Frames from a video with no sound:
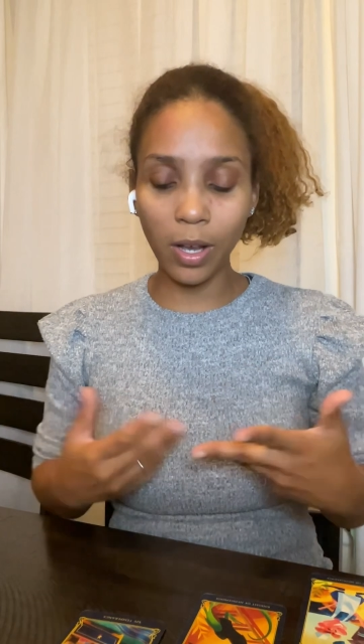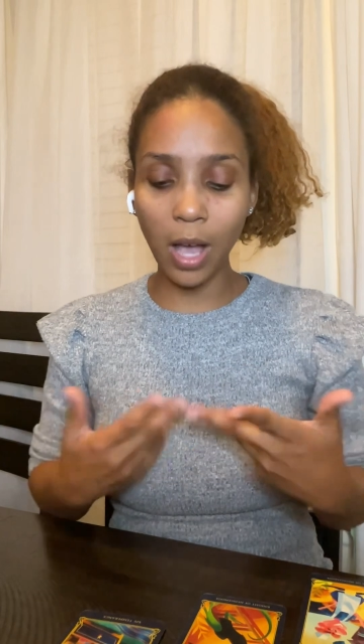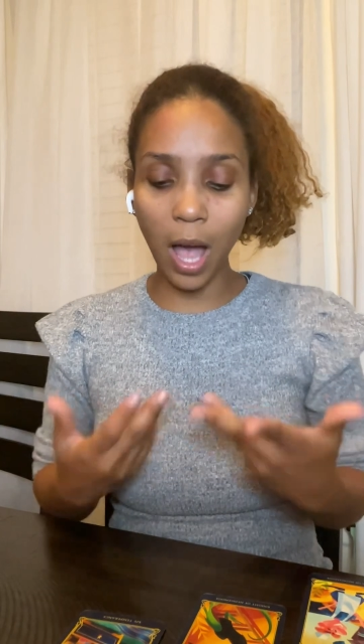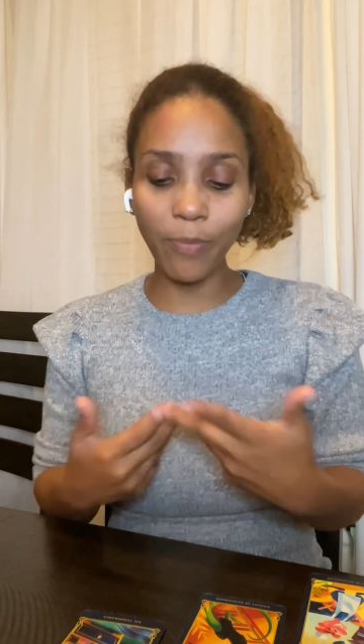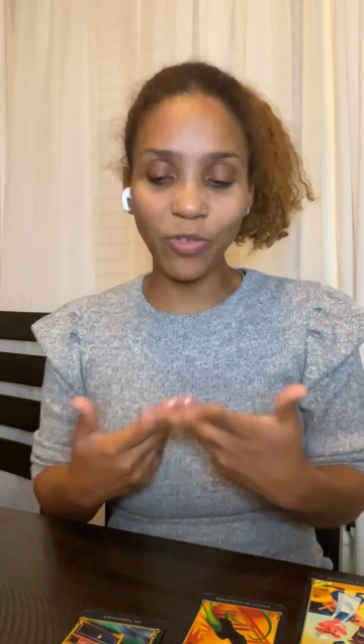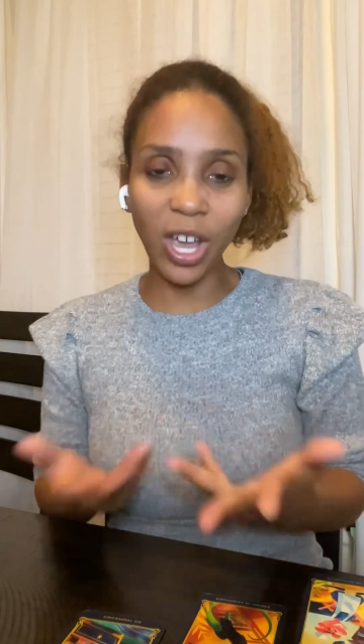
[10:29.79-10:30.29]

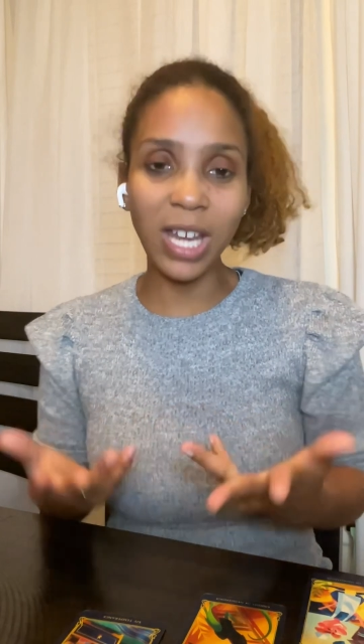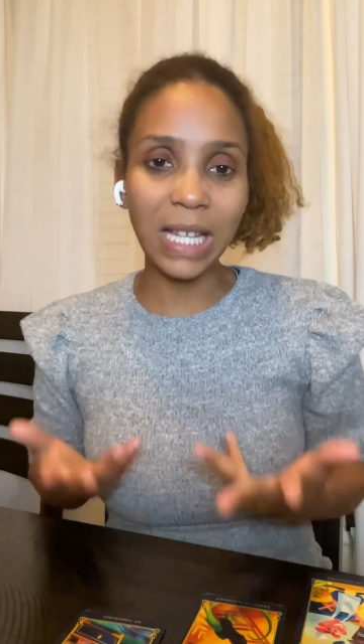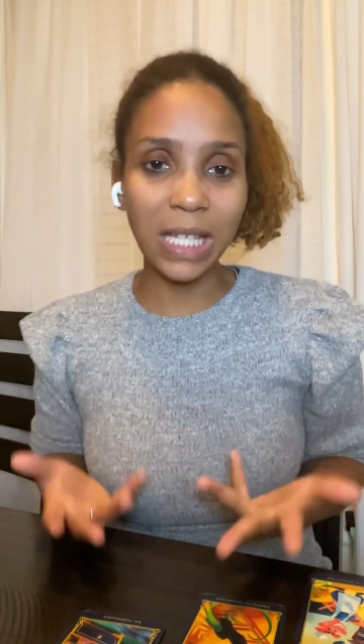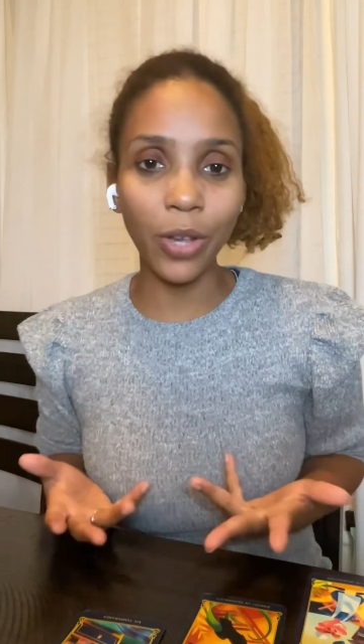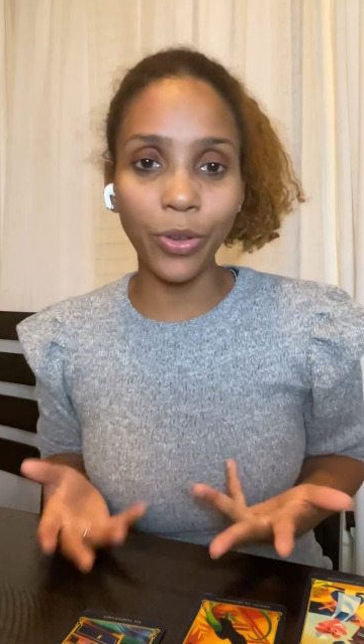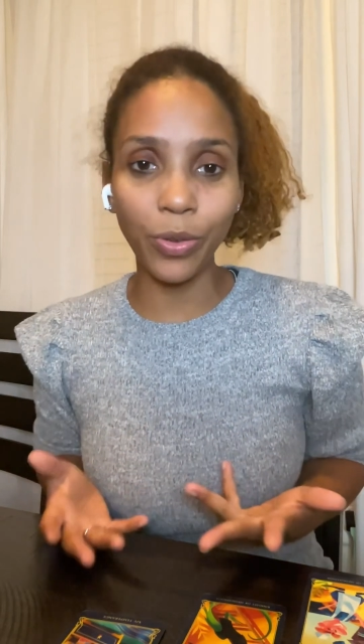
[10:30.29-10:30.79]
I'm trying to
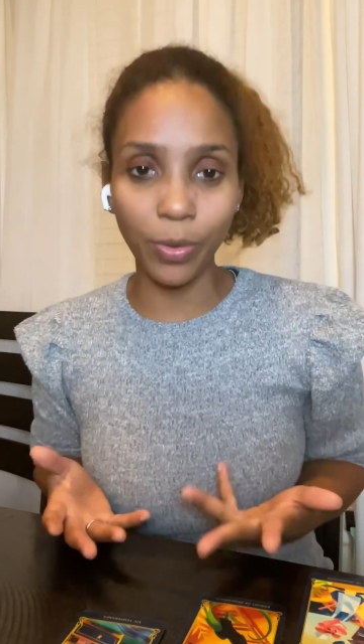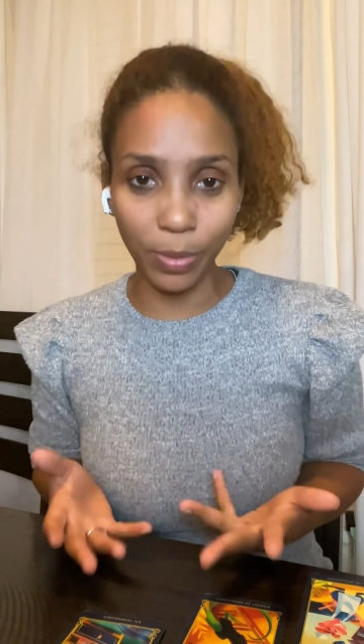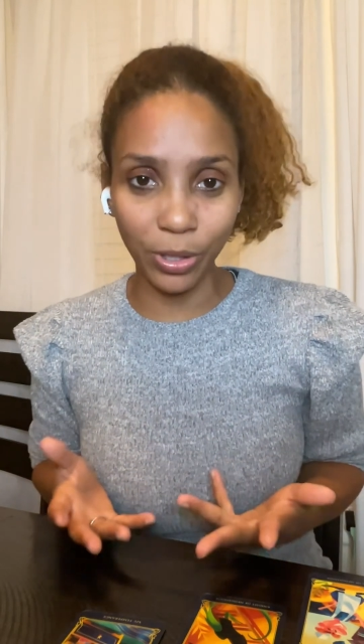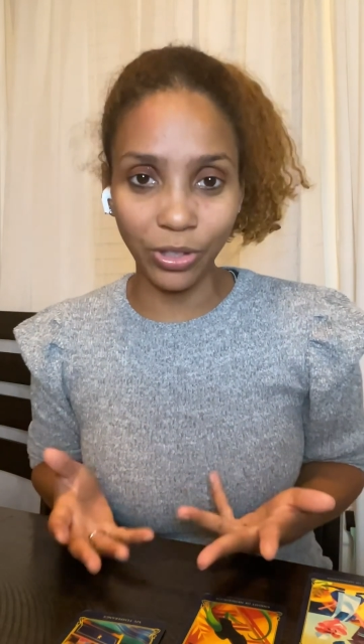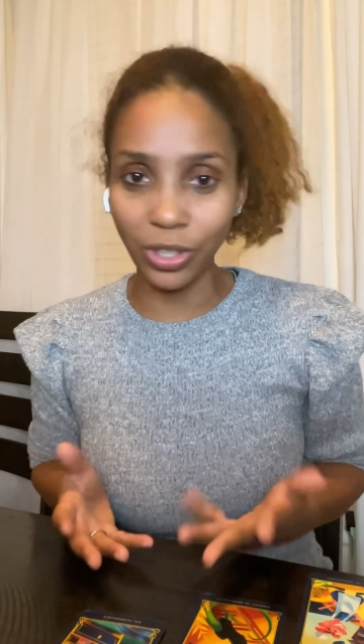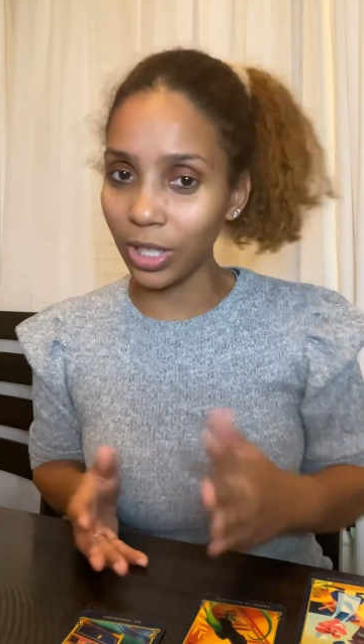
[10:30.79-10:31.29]
tell you the
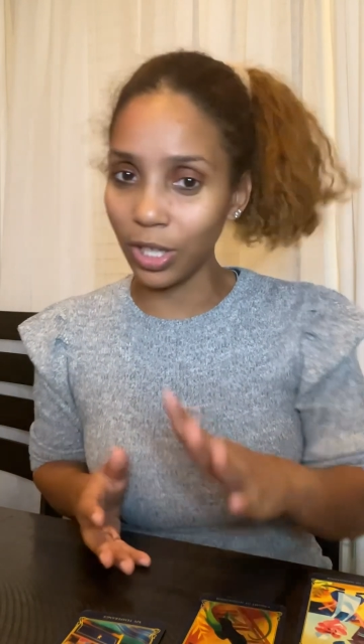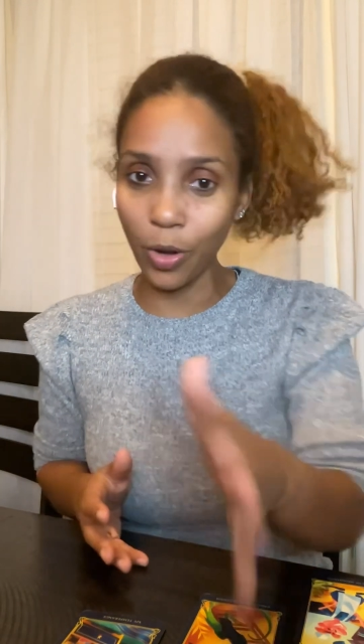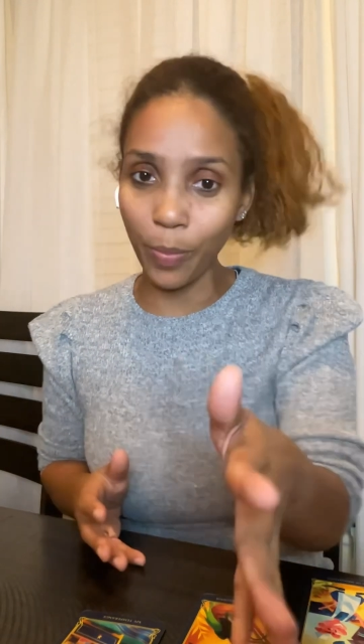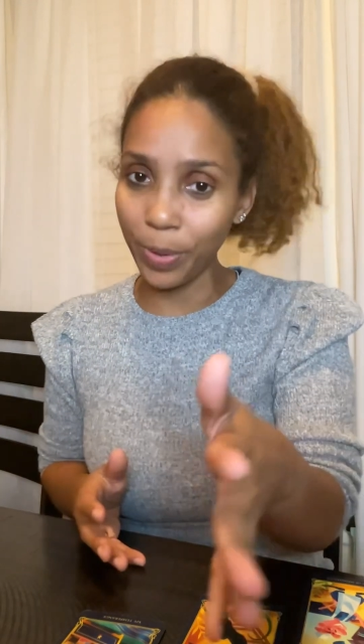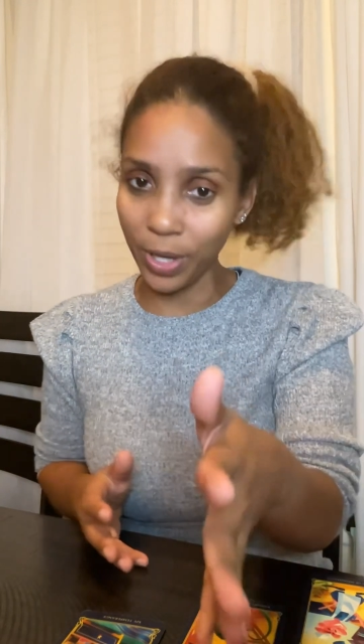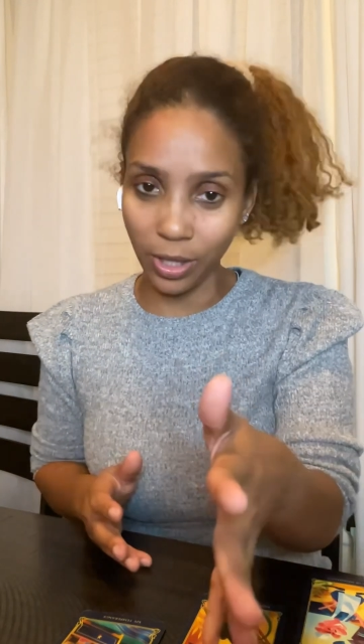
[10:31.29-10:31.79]
book's shitty.
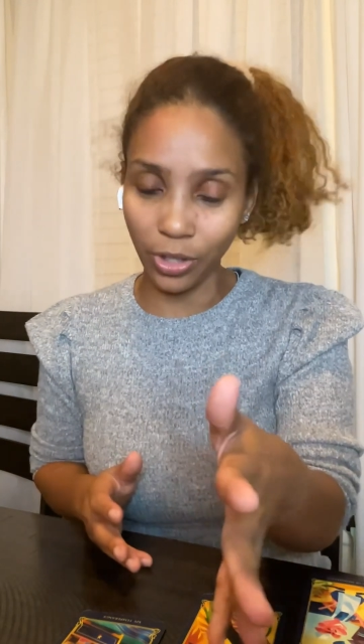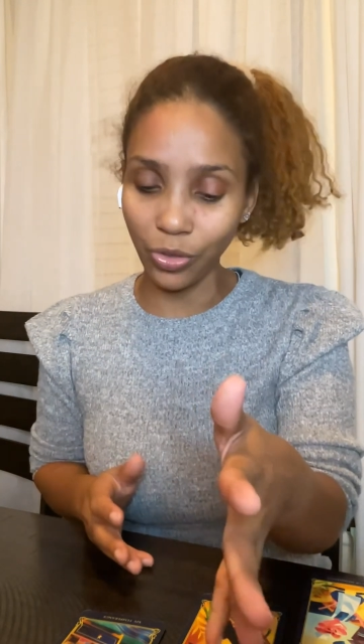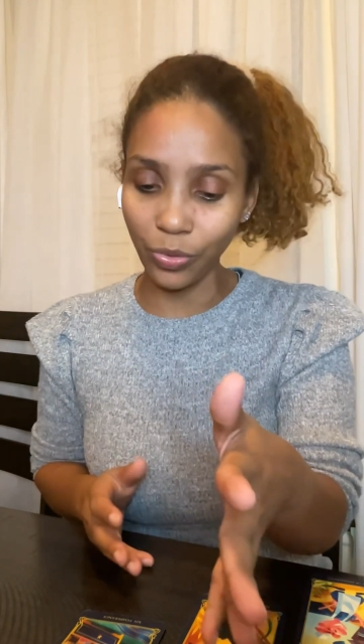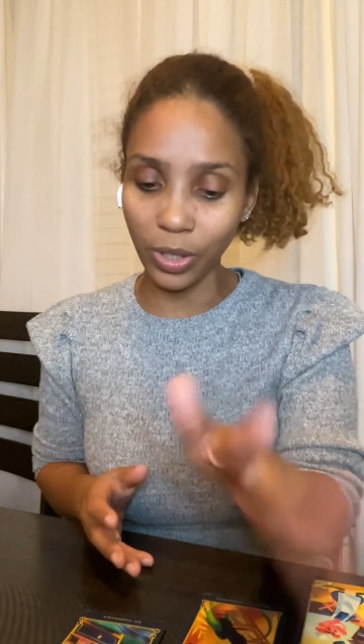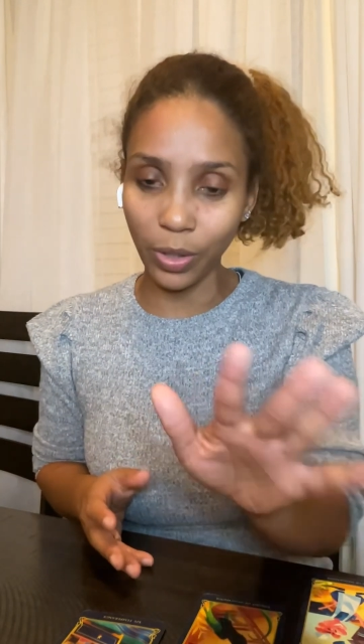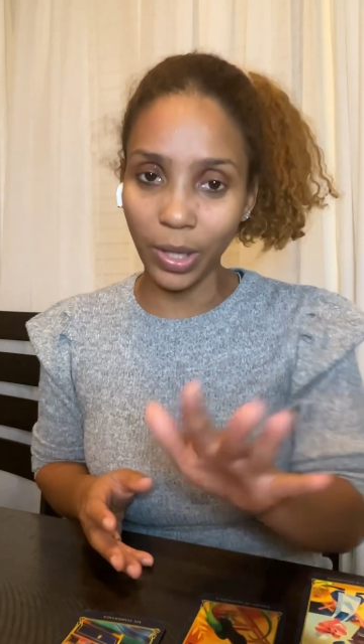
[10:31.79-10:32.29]
Don't pick this
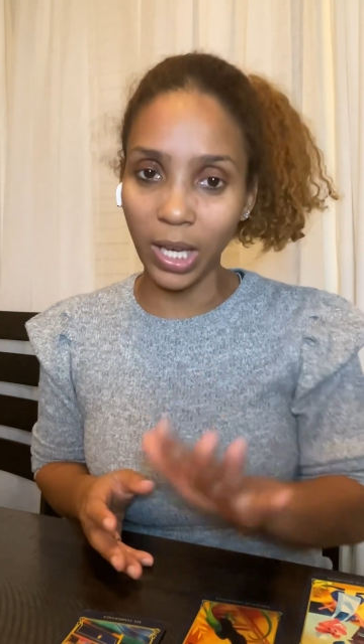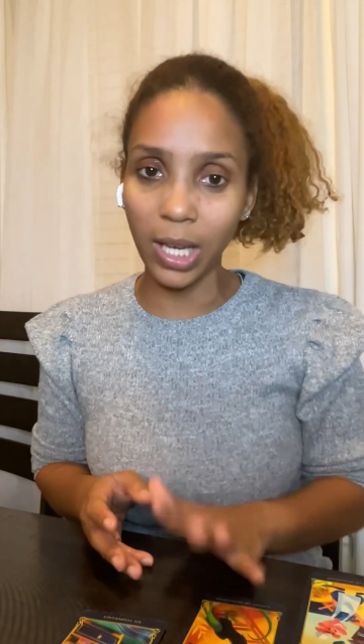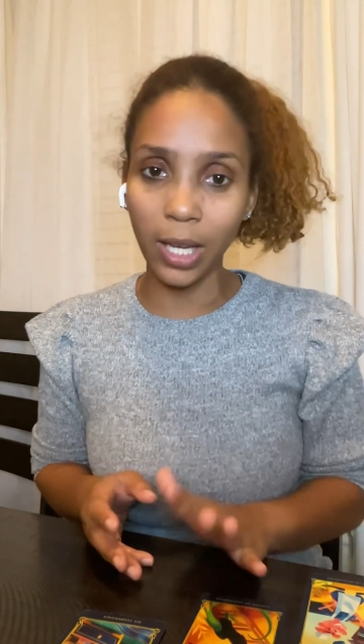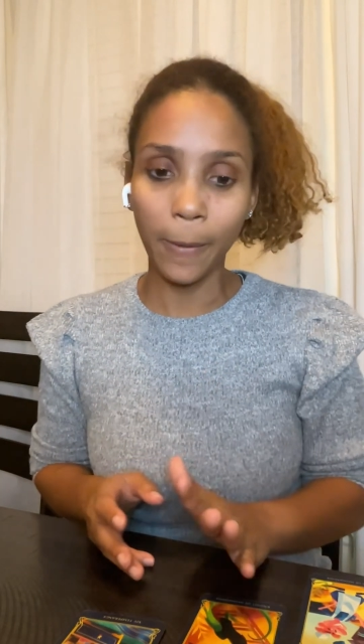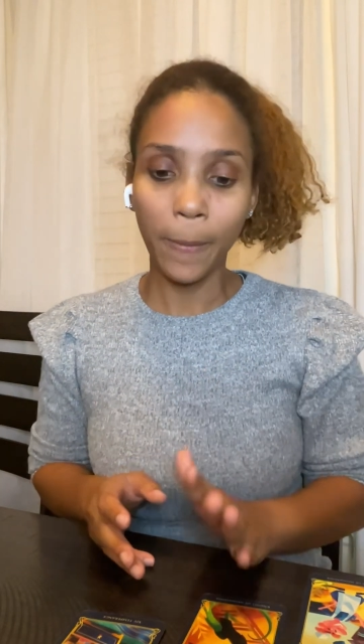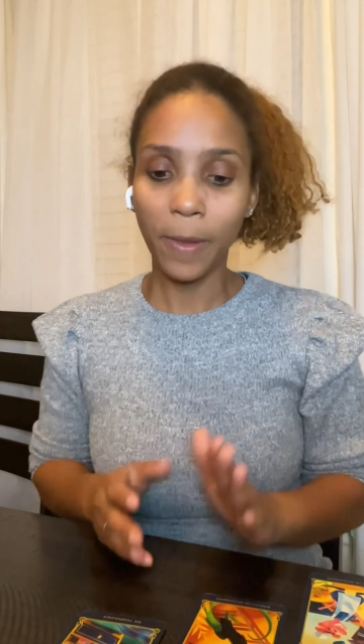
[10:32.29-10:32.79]
one, okay?